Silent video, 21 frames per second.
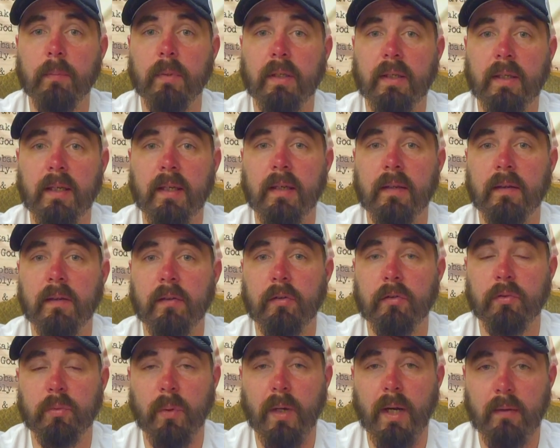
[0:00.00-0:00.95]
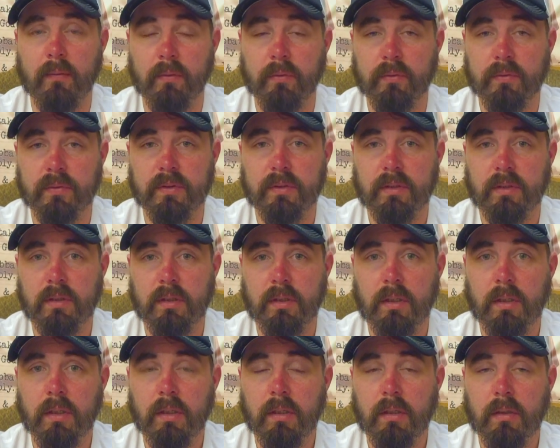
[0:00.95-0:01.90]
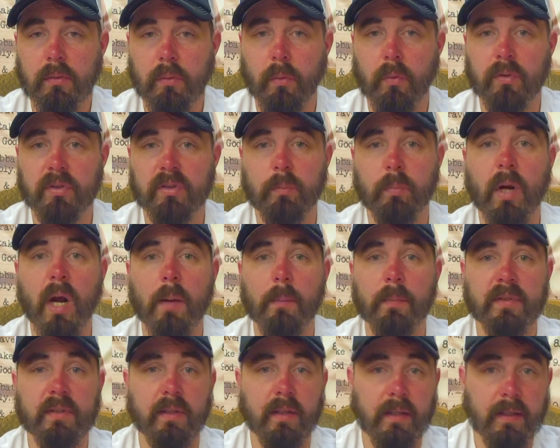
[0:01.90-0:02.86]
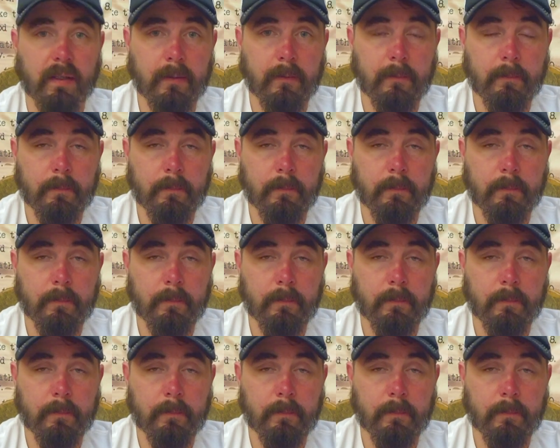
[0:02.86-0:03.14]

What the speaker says: begin their travels towards the Promised Land.